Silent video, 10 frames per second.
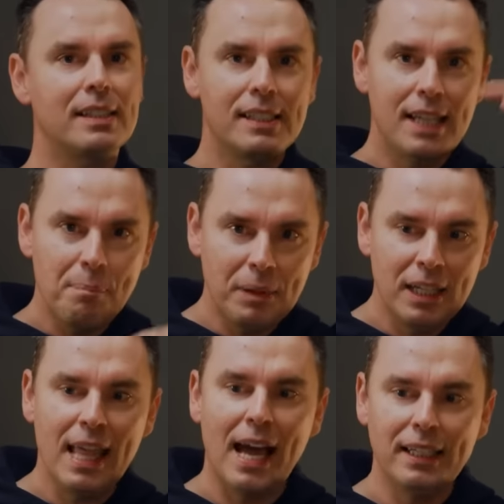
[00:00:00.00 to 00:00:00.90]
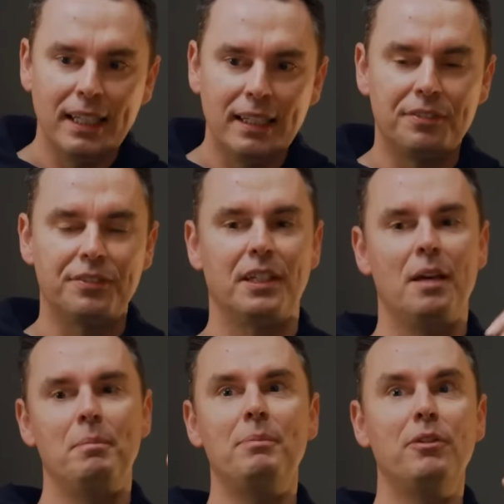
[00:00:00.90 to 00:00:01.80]
Step into that gift.
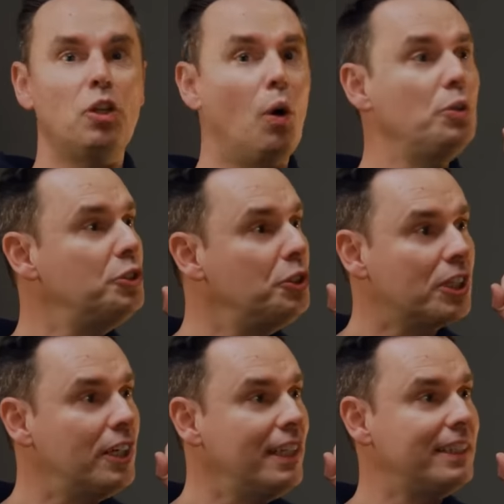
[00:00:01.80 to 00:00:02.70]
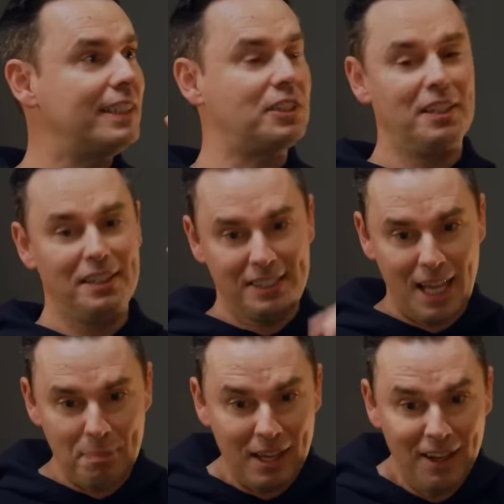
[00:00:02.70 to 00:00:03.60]
People have told you you're good at this.
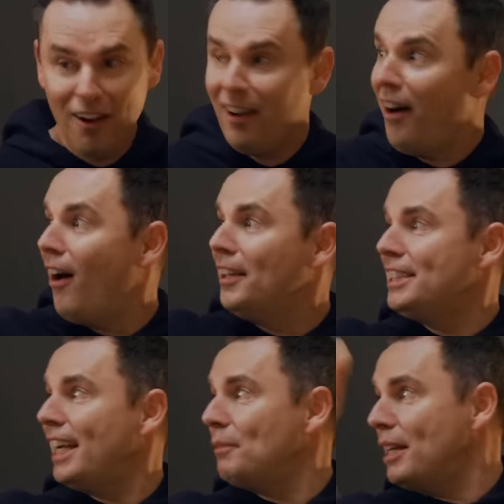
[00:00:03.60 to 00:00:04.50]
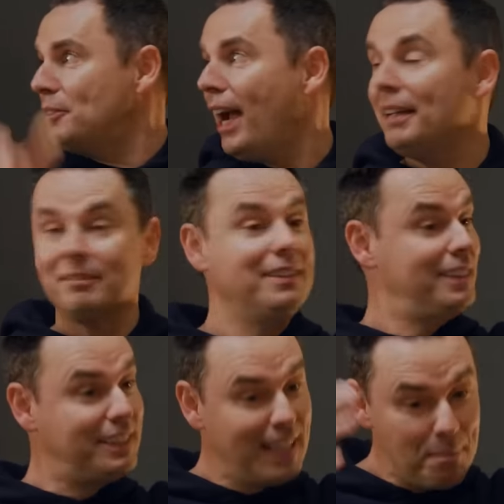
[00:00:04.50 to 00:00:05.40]
Step in it. Holly said it went great.
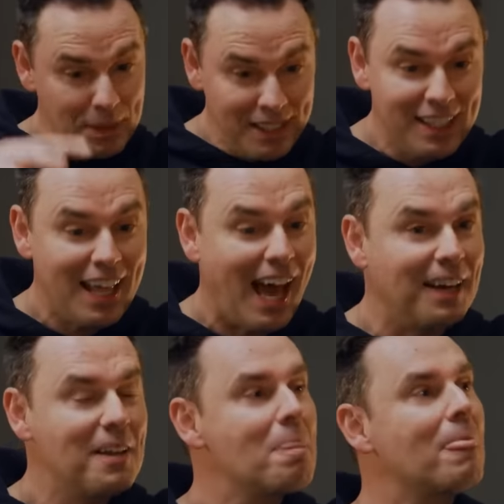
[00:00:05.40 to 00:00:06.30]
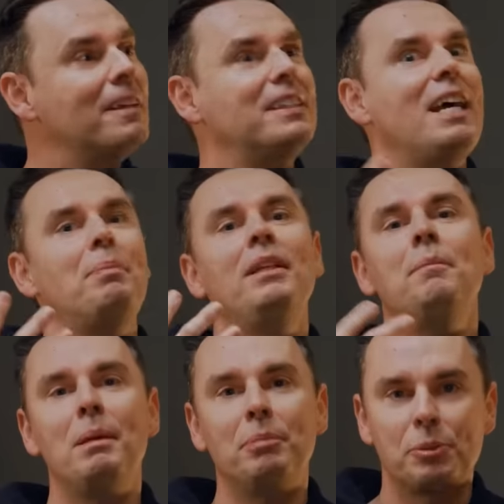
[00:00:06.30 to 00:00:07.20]
Step into that. Step
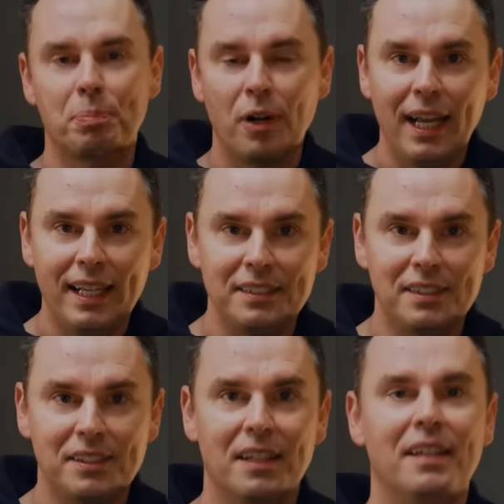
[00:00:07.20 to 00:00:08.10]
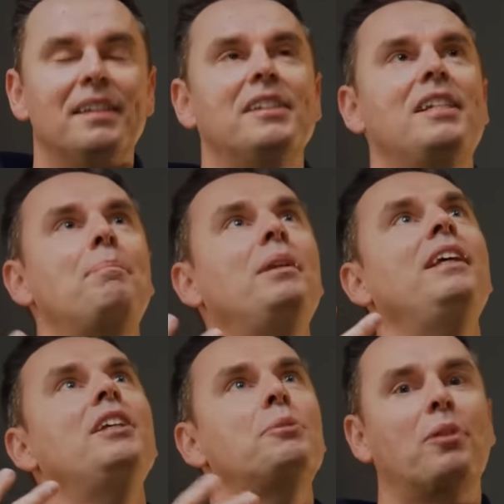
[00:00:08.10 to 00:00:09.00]
into people's praise. Step
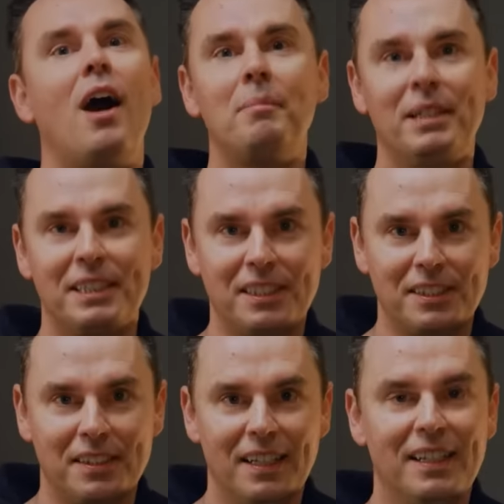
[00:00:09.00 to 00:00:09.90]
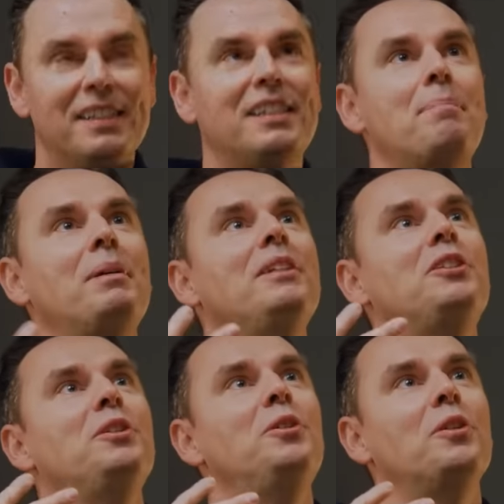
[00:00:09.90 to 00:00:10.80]
into his promise. Step
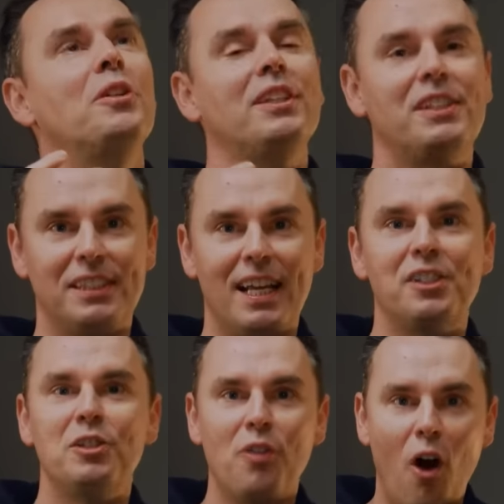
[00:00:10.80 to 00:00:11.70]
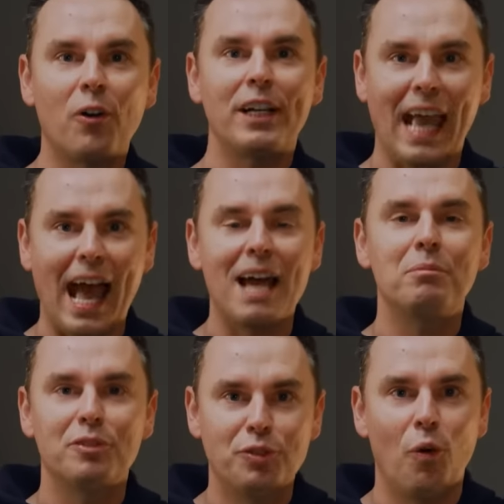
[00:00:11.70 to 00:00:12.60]
into the success you've already had
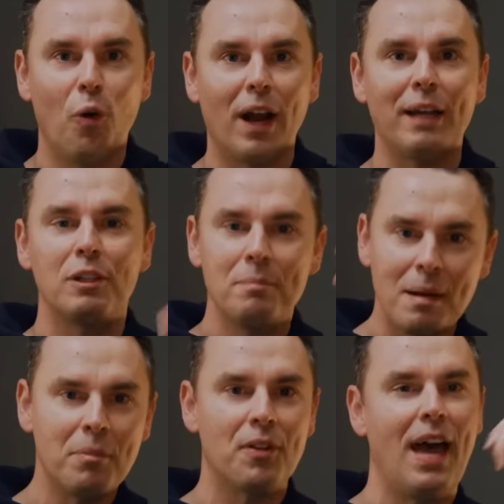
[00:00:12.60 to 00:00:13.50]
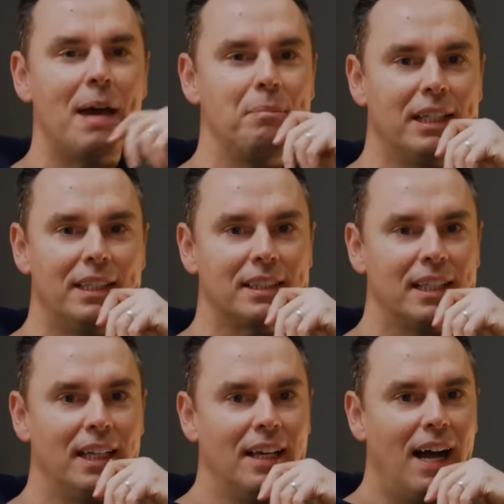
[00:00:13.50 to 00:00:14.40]
before. And remember that,
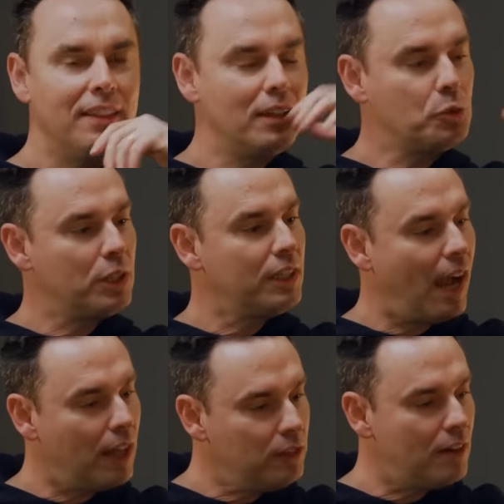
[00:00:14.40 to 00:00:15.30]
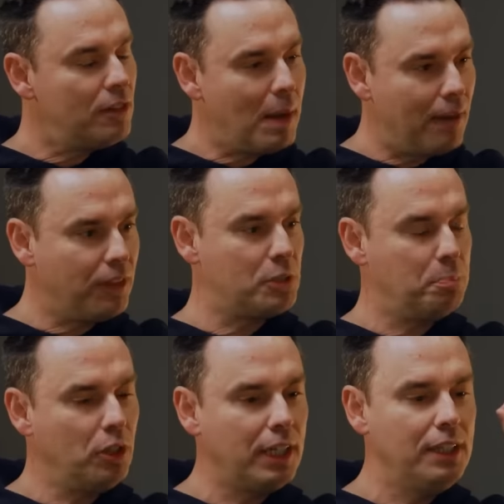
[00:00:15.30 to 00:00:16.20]
because that's one thing I love about this
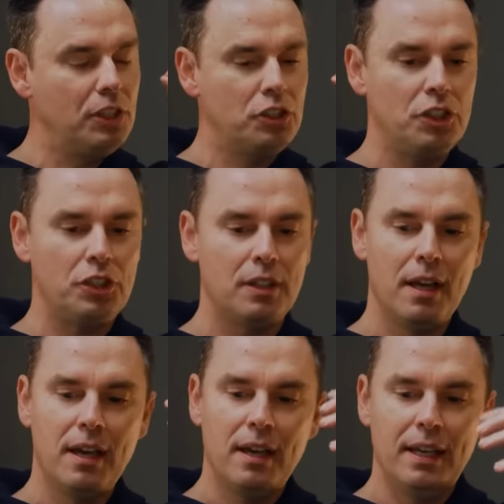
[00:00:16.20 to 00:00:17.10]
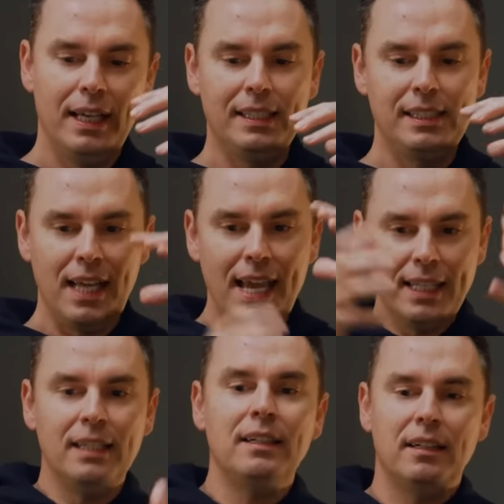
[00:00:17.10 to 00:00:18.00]
book is it's
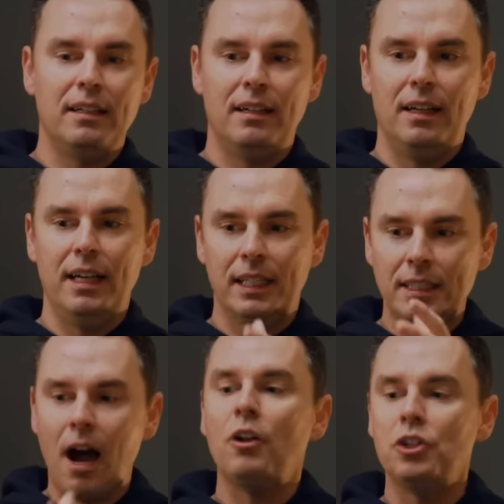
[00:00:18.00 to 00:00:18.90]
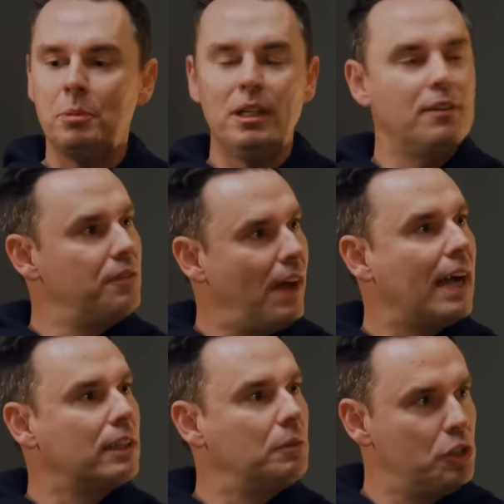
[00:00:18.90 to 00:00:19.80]
taking an acknowledgement of the
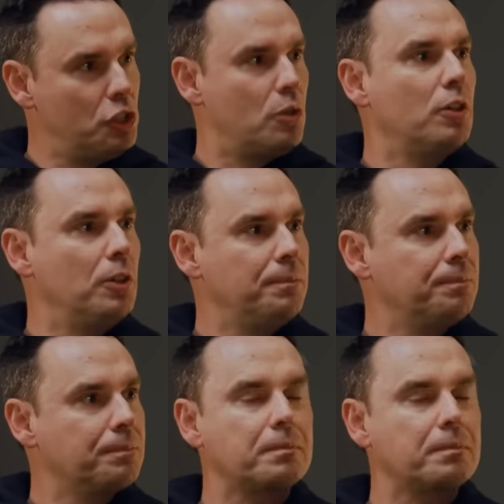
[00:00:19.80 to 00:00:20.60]
fact that we struggle.